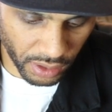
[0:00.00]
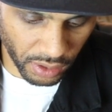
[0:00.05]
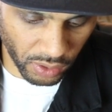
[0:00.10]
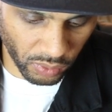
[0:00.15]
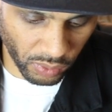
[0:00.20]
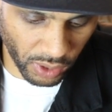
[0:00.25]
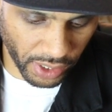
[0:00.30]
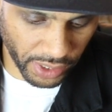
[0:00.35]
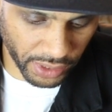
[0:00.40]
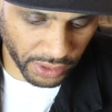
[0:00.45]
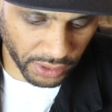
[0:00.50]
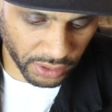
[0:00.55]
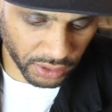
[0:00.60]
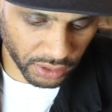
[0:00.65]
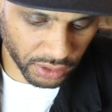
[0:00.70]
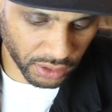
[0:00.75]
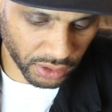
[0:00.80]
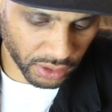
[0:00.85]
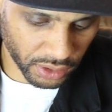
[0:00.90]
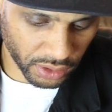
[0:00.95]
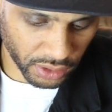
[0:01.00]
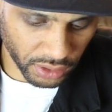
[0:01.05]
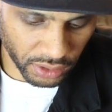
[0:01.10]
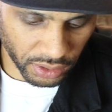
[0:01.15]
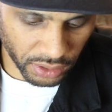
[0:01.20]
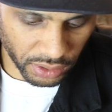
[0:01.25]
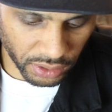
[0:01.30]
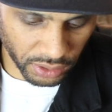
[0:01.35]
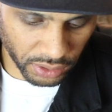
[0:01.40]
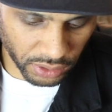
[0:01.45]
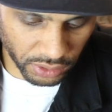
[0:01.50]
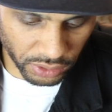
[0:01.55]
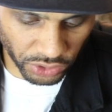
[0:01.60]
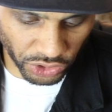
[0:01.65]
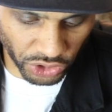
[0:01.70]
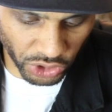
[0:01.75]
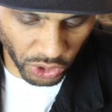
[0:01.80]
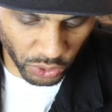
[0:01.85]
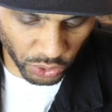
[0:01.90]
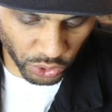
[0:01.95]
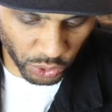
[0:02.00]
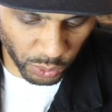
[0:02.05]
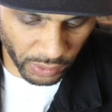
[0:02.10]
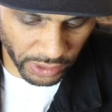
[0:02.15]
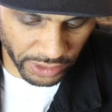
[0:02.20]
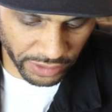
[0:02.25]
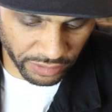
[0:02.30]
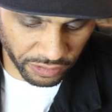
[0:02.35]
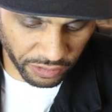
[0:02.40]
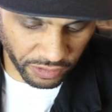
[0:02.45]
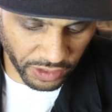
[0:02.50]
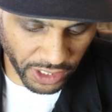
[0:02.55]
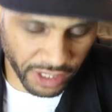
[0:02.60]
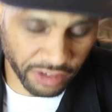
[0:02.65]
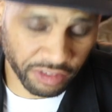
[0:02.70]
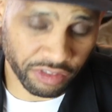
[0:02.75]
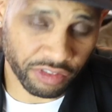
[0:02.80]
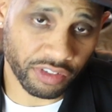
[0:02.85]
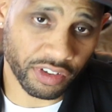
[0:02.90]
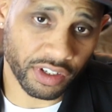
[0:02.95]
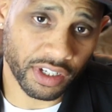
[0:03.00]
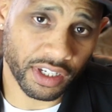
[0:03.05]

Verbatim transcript: All right. June 25th,